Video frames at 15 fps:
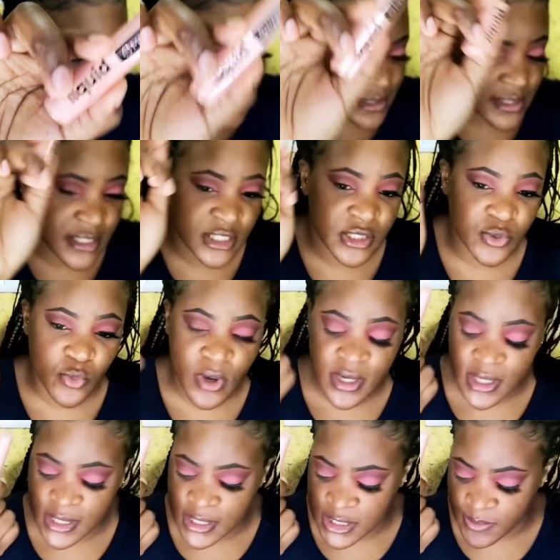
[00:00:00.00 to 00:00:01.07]
ink. This
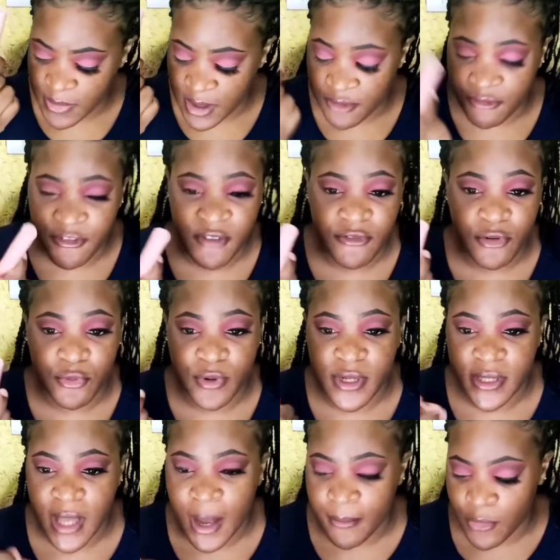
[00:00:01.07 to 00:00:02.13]
one is my
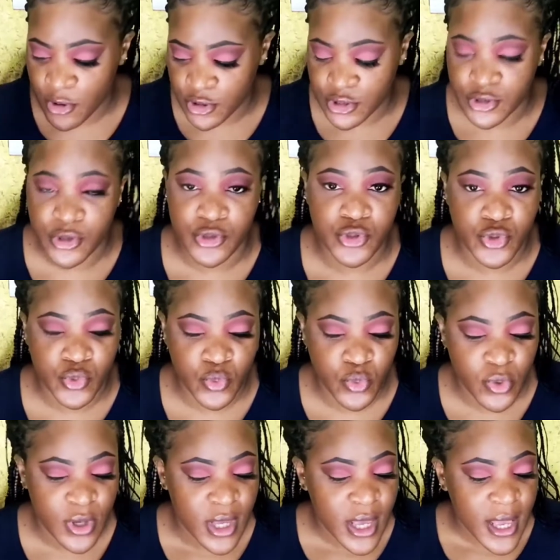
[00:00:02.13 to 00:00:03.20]
favorite amongst the
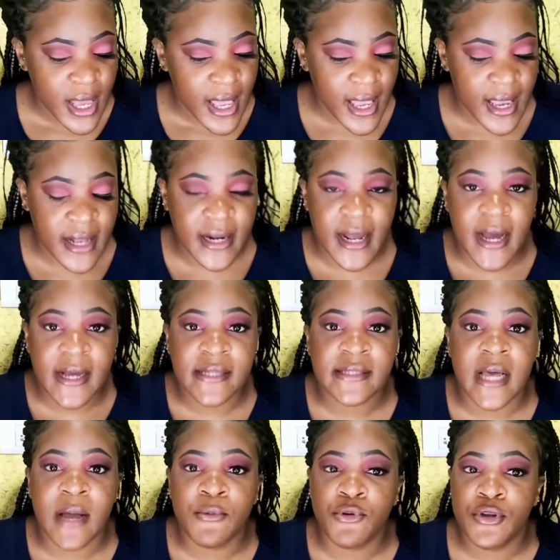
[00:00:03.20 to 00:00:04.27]
two. And
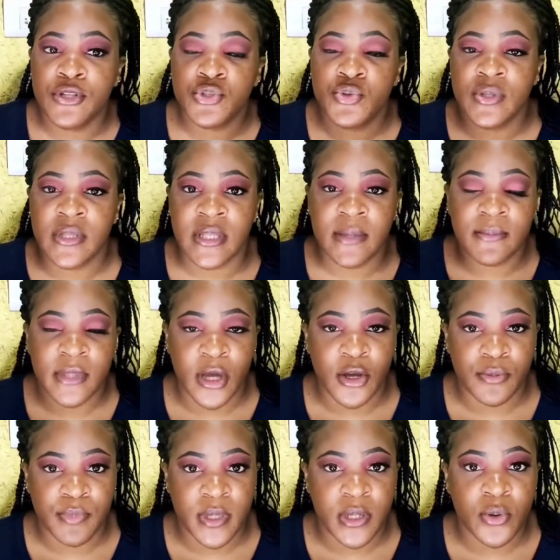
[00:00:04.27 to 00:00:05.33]
guys, I'm going to name
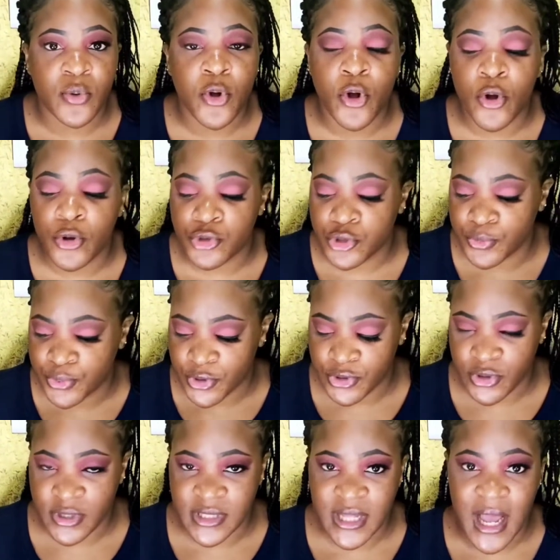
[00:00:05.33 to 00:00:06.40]
down below all the
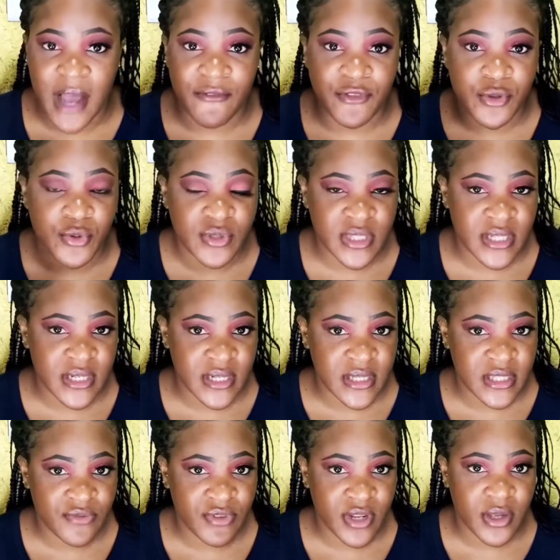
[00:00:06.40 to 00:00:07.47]
products I've used in
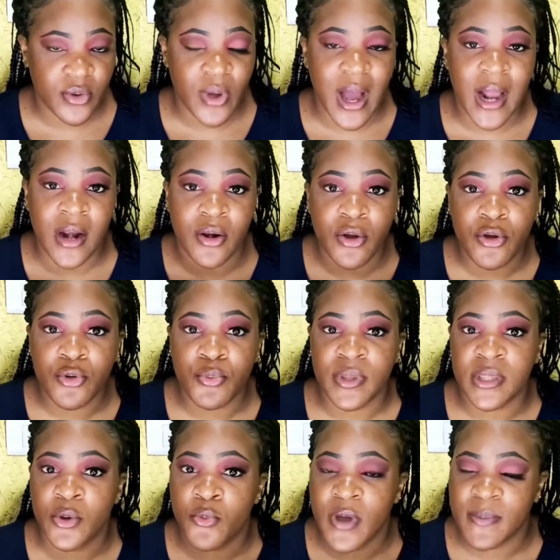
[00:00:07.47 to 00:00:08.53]
this video, along
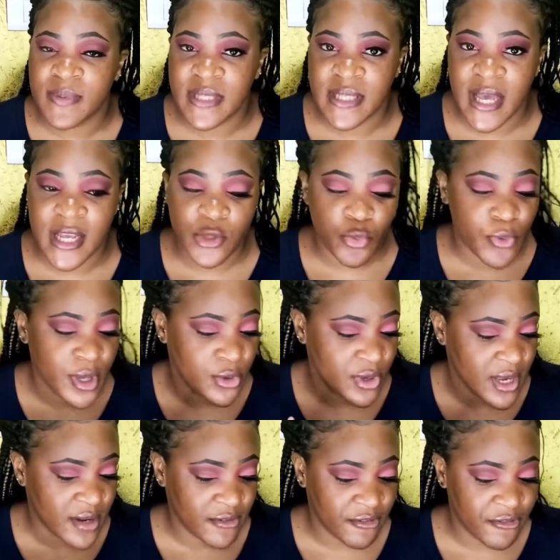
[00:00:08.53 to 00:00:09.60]
with the website where
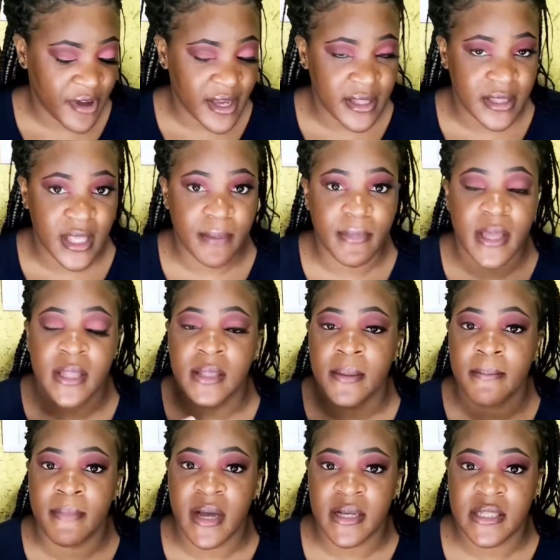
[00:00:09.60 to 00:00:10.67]
you can find them and
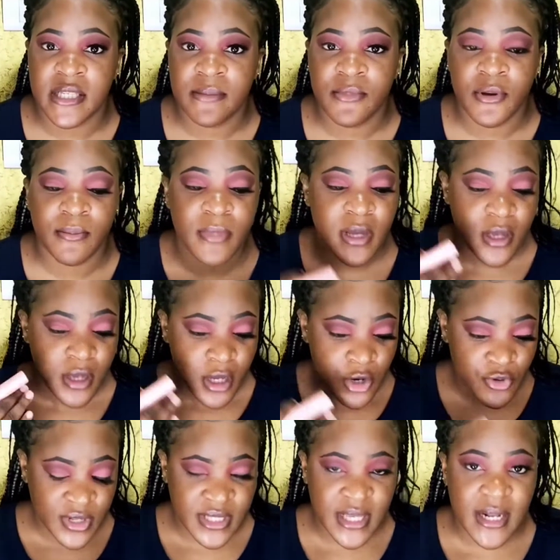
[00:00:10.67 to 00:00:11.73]
the maximum
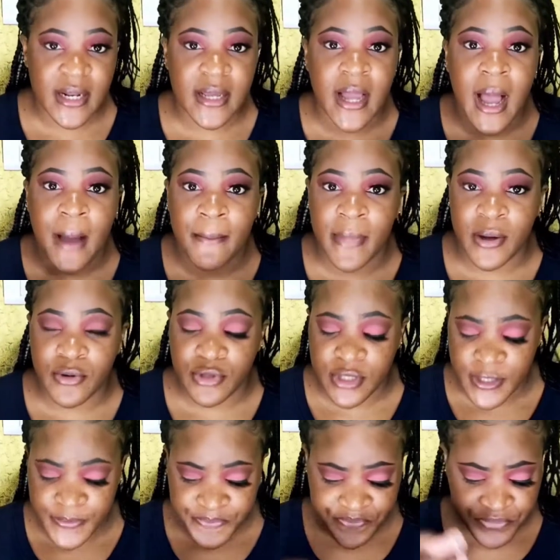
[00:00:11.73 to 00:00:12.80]
retailing
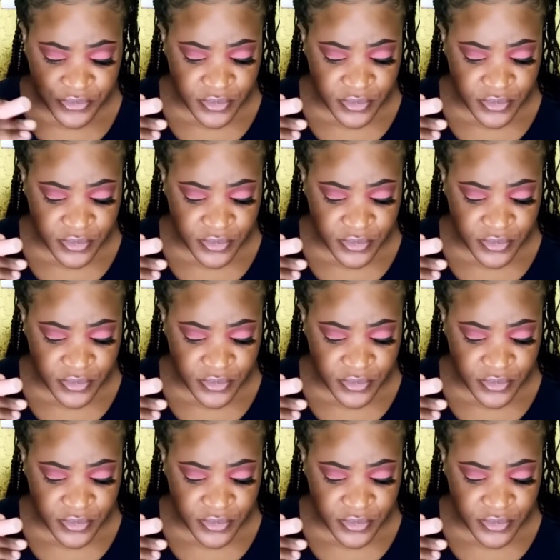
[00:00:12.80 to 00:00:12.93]
amount